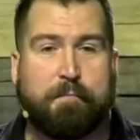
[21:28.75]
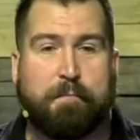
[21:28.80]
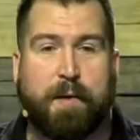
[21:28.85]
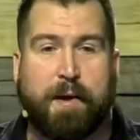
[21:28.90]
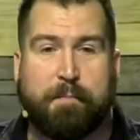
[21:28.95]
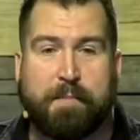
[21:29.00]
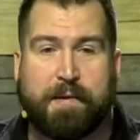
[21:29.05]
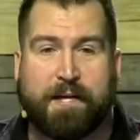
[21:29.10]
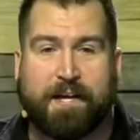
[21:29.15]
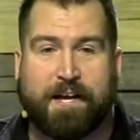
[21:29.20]
but
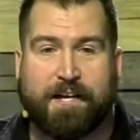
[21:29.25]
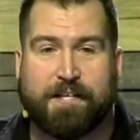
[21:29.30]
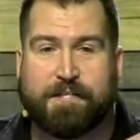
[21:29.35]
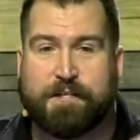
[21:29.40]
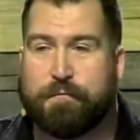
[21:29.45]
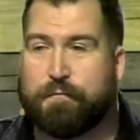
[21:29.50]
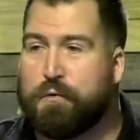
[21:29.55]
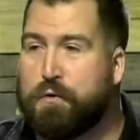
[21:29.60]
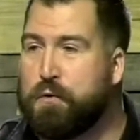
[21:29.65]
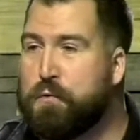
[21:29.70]
because
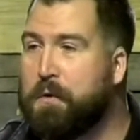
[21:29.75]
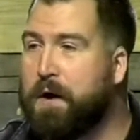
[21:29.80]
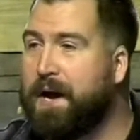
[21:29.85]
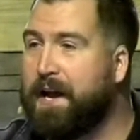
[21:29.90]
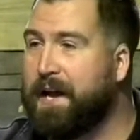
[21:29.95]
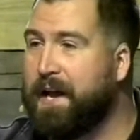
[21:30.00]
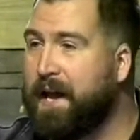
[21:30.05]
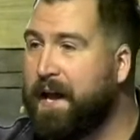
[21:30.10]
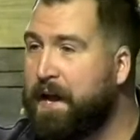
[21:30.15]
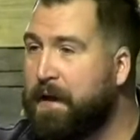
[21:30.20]
of who I
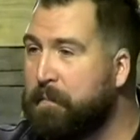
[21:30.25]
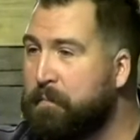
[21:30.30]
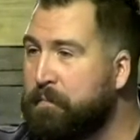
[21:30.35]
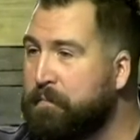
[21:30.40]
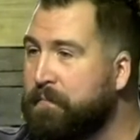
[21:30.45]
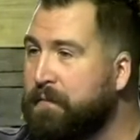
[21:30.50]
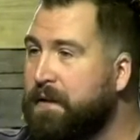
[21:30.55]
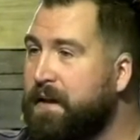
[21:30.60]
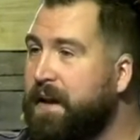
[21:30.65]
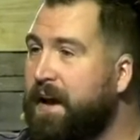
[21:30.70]
am,
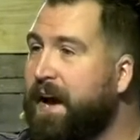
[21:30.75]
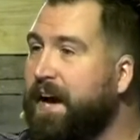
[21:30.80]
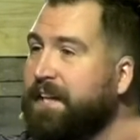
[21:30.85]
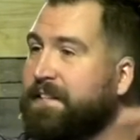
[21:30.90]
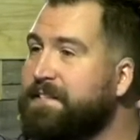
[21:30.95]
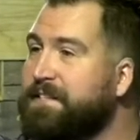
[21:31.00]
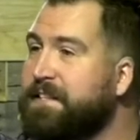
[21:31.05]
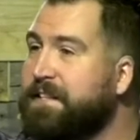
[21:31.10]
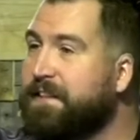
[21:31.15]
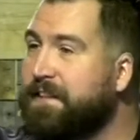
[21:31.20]
I
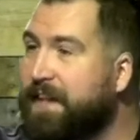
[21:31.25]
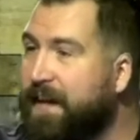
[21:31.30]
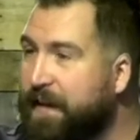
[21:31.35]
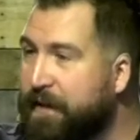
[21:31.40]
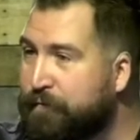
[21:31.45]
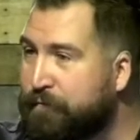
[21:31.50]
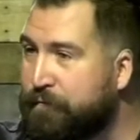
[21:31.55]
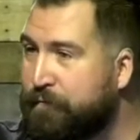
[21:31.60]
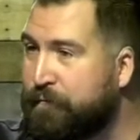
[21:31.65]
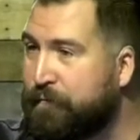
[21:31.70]
see
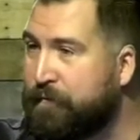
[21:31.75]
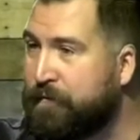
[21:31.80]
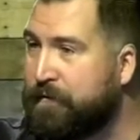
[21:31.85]
life.